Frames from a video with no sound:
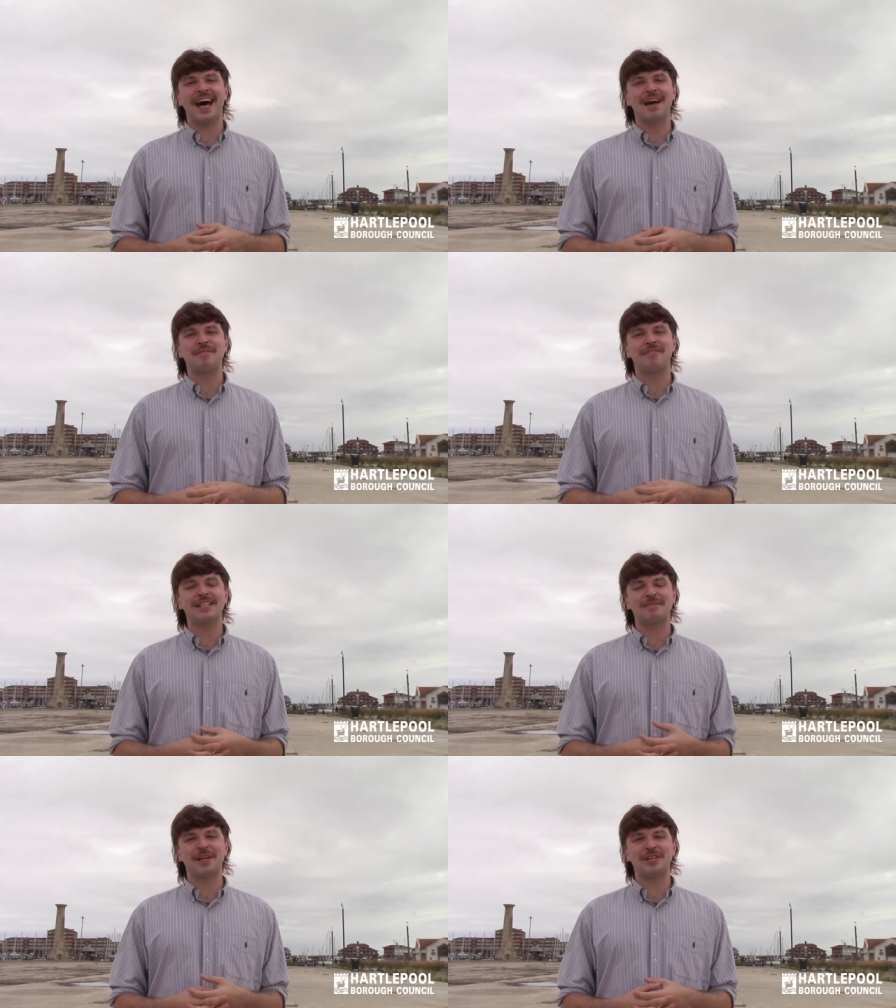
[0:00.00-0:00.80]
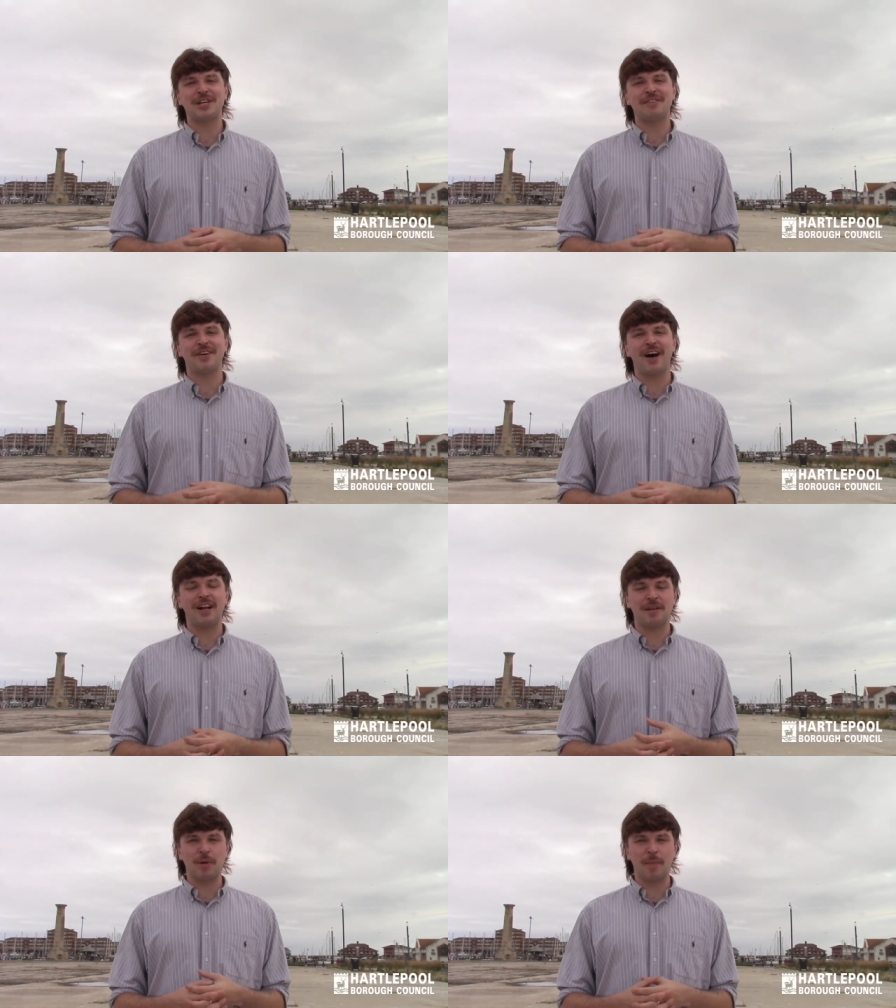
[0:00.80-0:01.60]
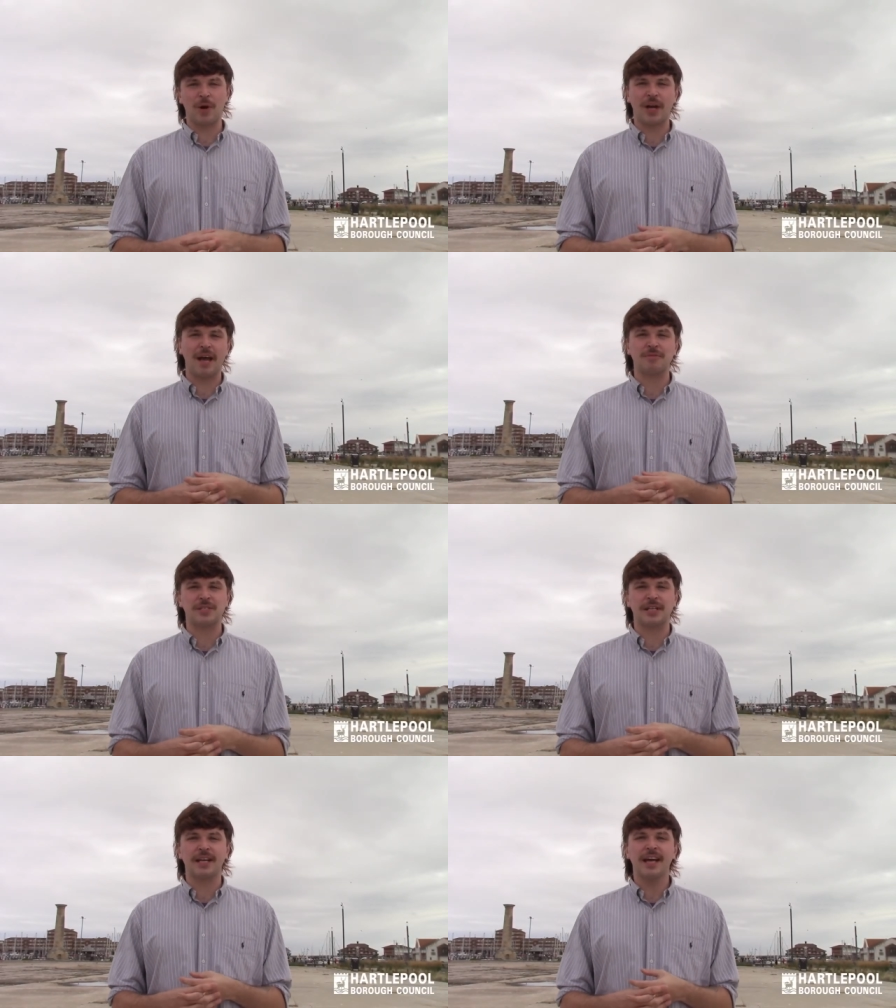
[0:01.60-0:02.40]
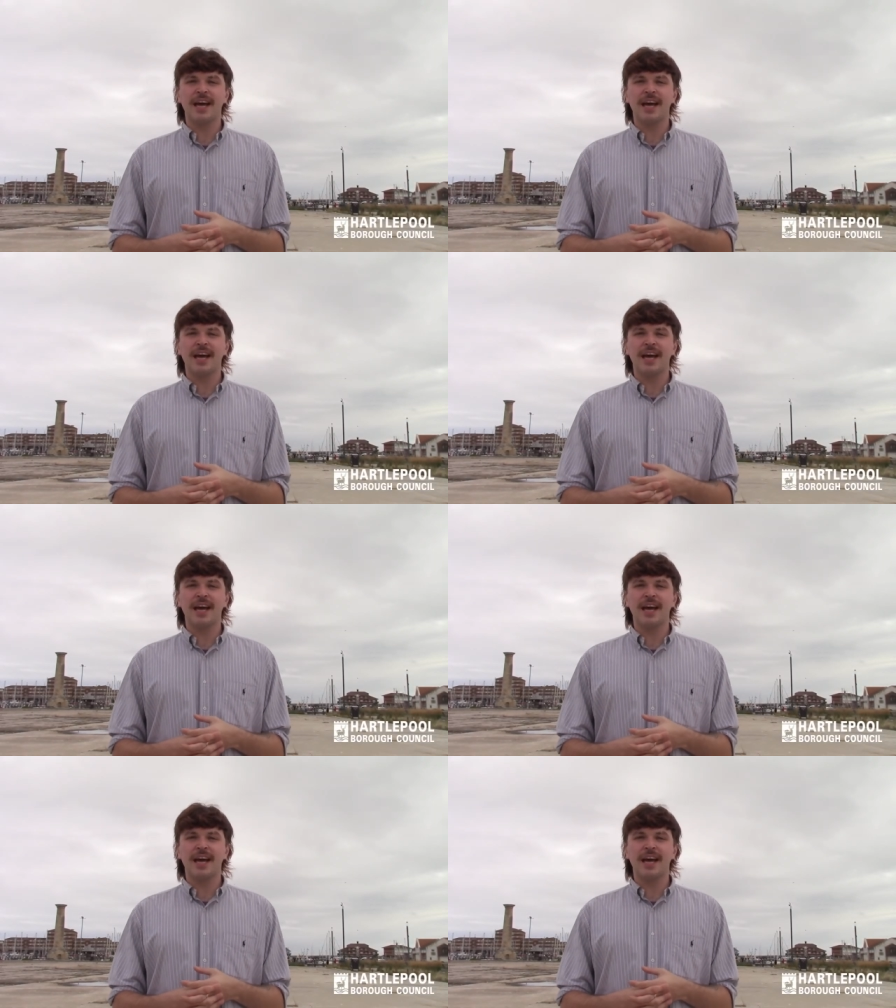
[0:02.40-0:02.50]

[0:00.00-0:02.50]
I'm Events Manager for Hartlepool Borough Council.